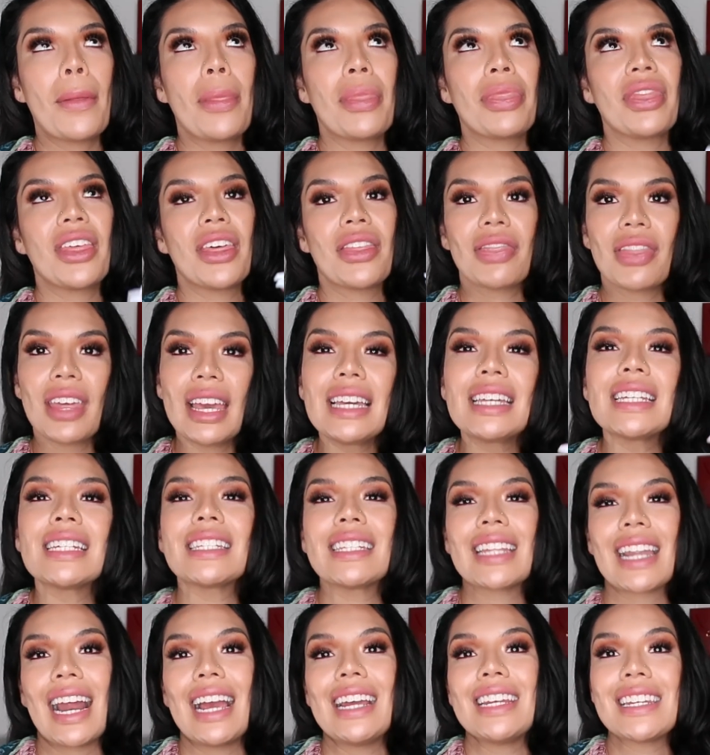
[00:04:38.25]
the things
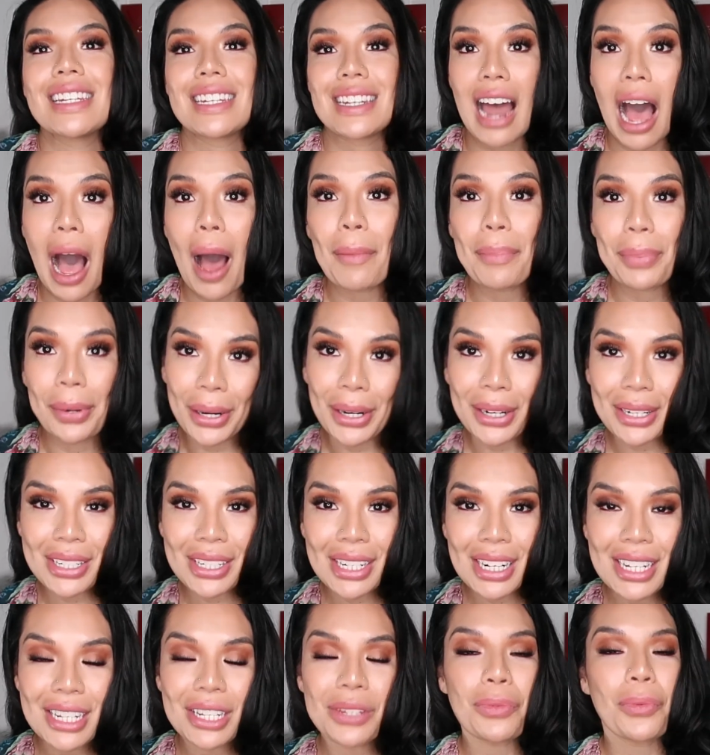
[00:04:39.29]
that I did not
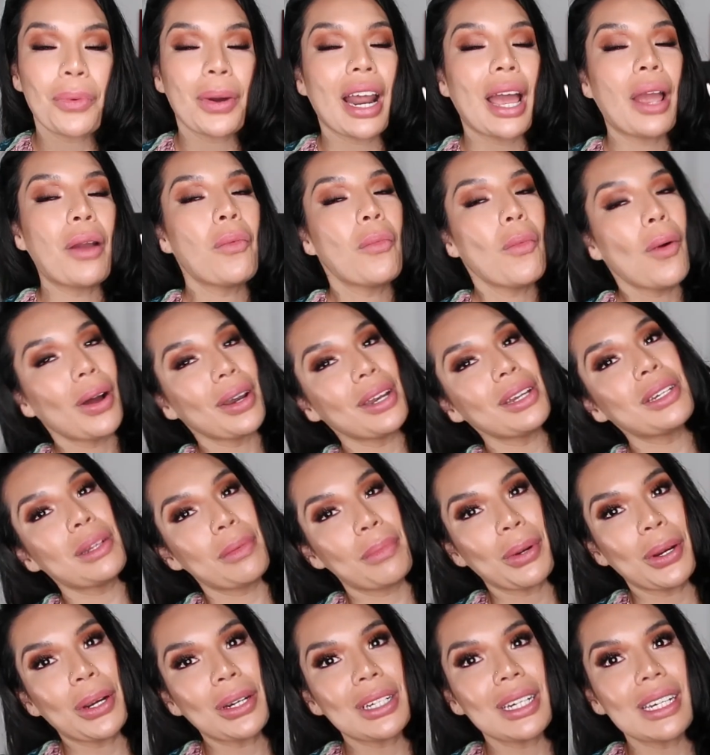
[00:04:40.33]
purchase when I wanted to
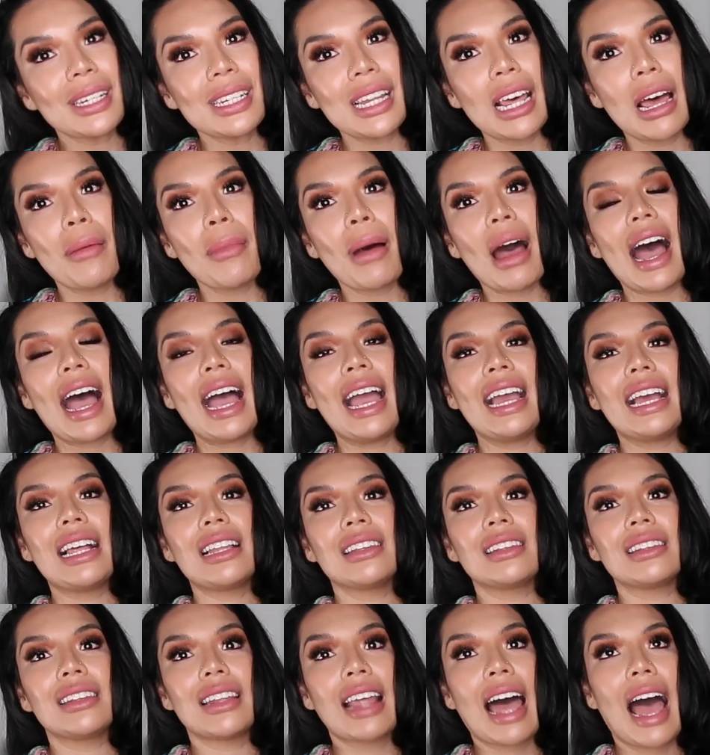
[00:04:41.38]
purchase them.
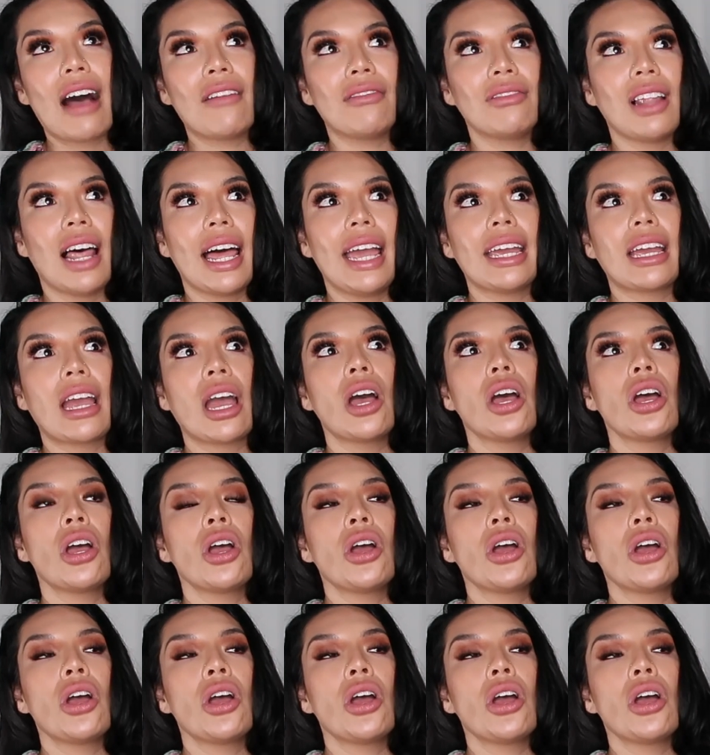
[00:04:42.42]
I have like